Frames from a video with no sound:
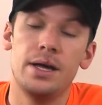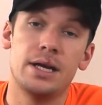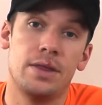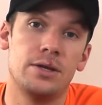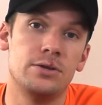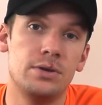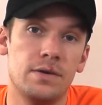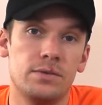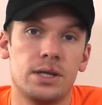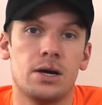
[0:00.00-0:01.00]
Now they do
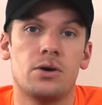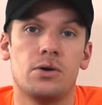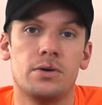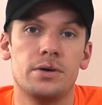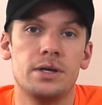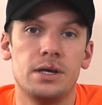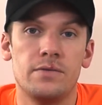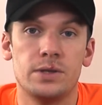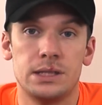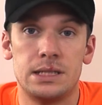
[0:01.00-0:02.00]
give you that card
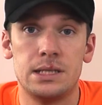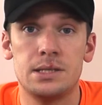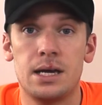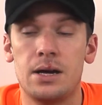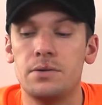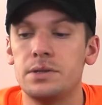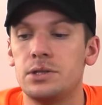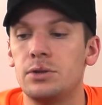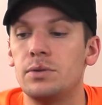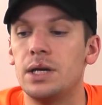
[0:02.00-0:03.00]
for the discount
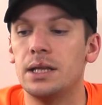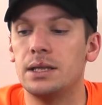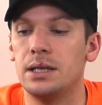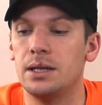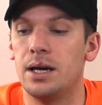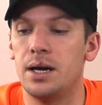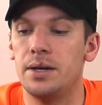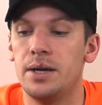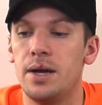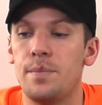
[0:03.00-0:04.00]
to get
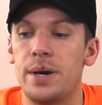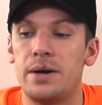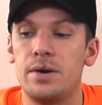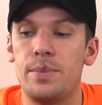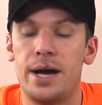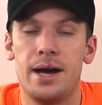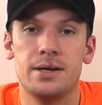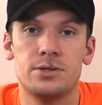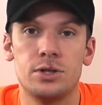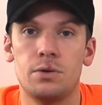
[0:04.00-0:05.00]
the battery
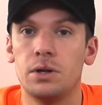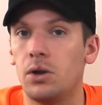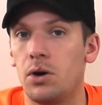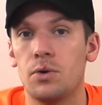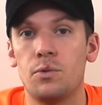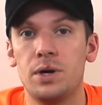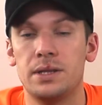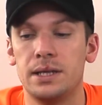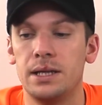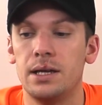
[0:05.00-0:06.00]
pack to go along
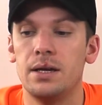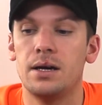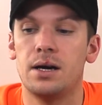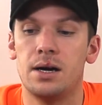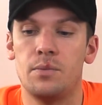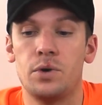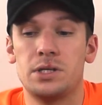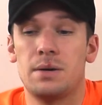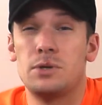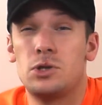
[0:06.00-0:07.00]
with it, which
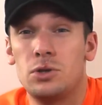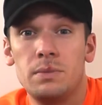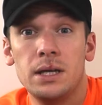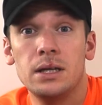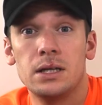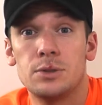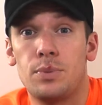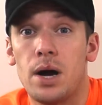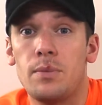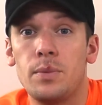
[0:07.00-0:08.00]
I'm assuming is
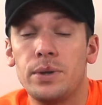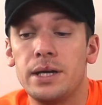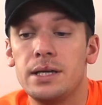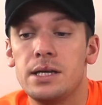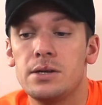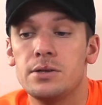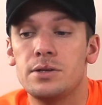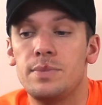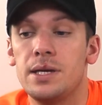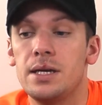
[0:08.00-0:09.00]
probably geared
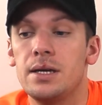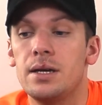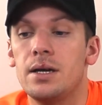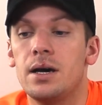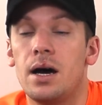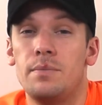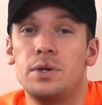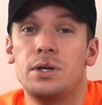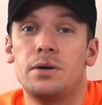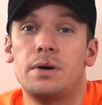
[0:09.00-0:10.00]
to be
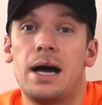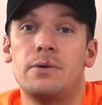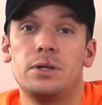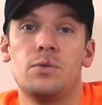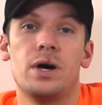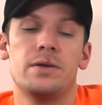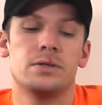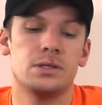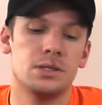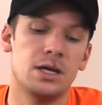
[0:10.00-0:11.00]
you know, out in the weather
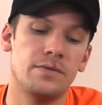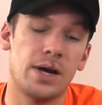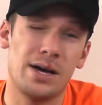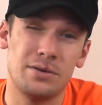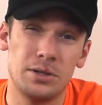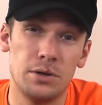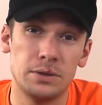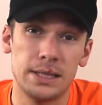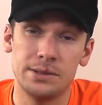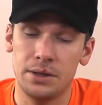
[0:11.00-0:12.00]
and stuff. I don't know
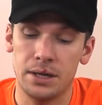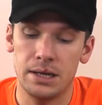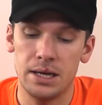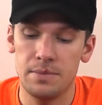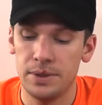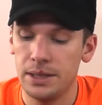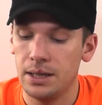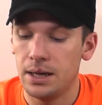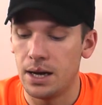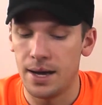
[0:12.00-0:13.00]
without looking it up,
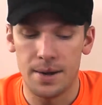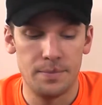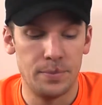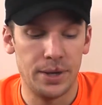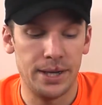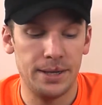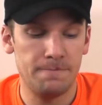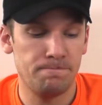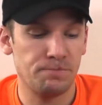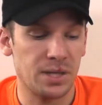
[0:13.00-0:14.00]
but
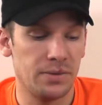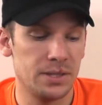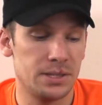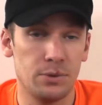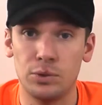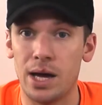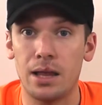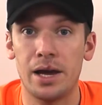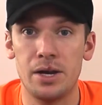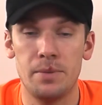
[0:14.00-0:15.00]
this thing will
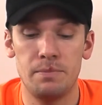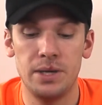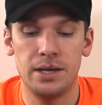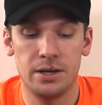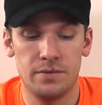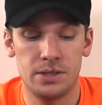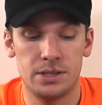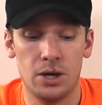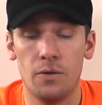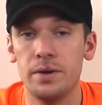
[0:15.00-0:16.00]
not light up in and of
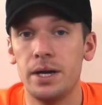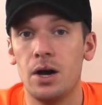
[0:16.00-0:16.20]
itself.